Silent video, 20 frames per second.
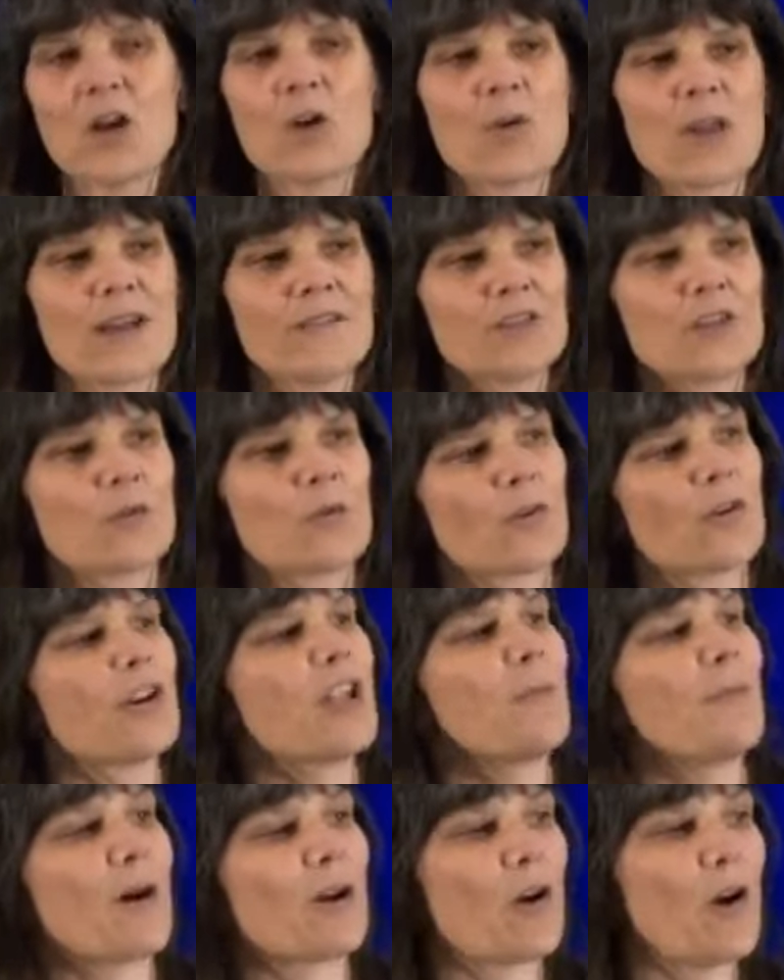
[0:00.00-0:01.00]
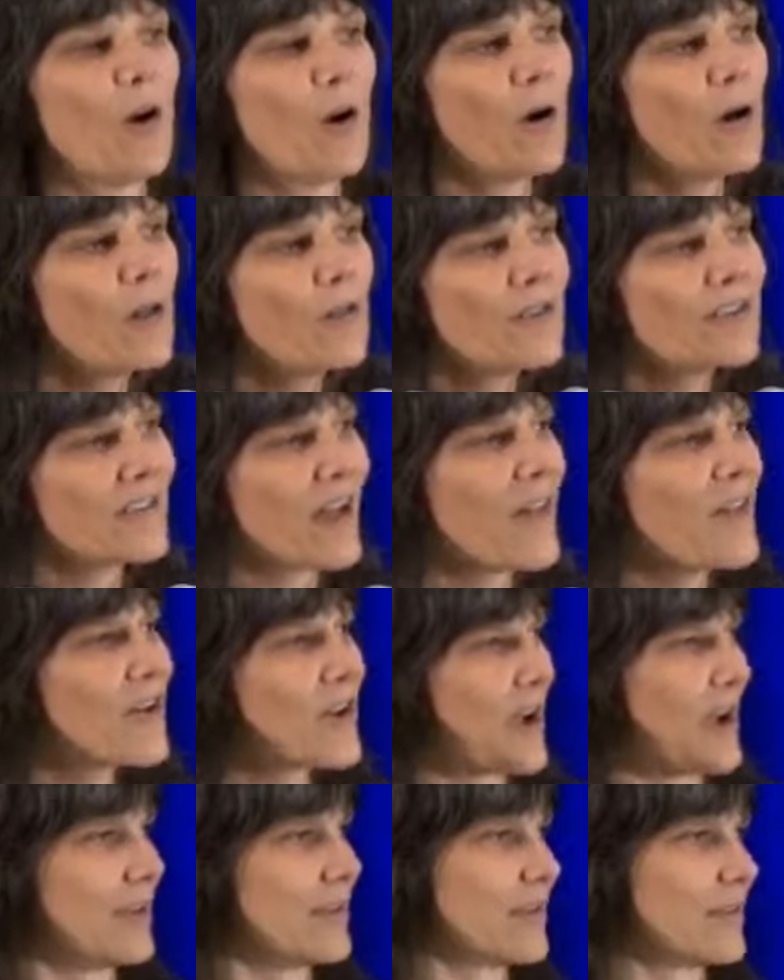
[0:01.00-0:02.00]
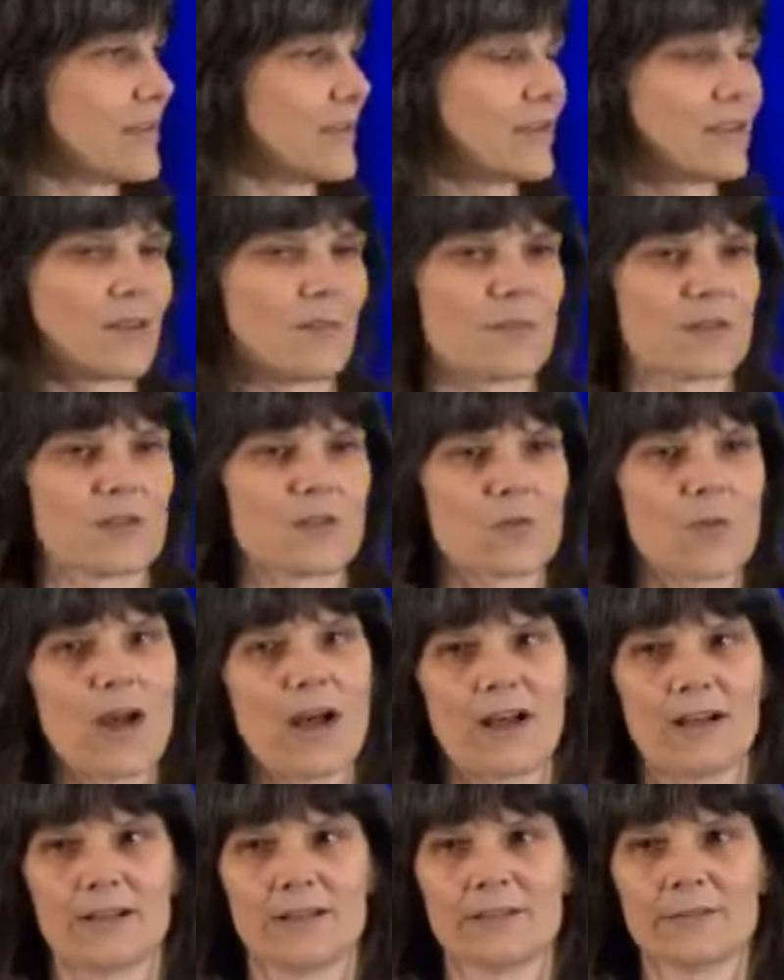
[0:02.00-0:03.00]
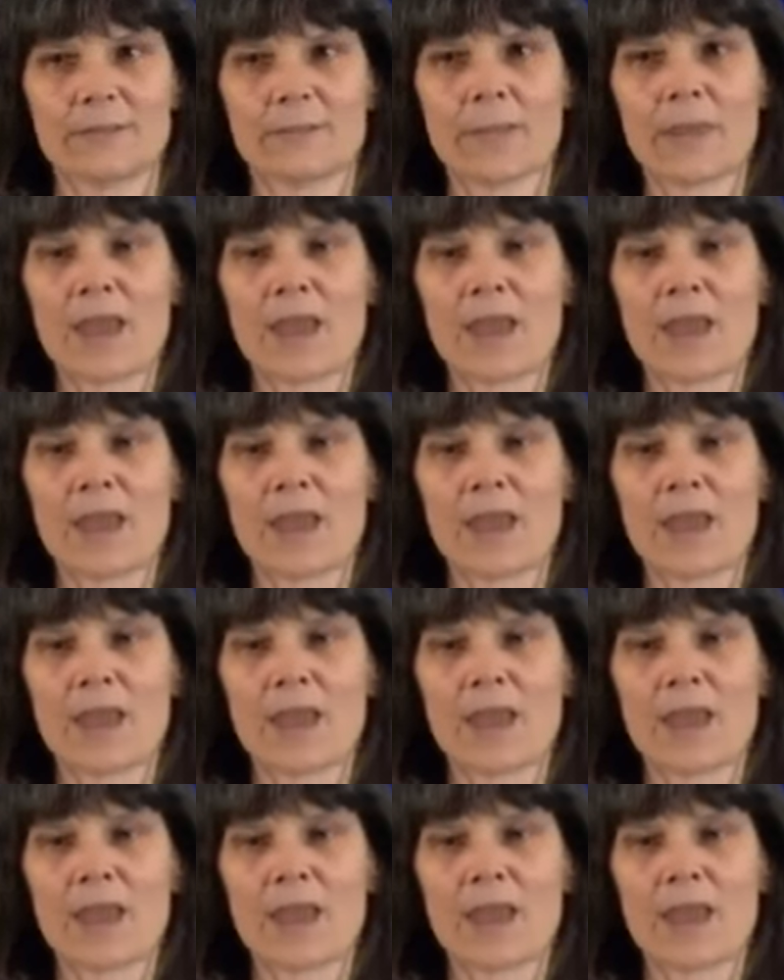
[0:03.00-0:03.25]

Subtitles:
We have to worry about all these other kinds of systems as well.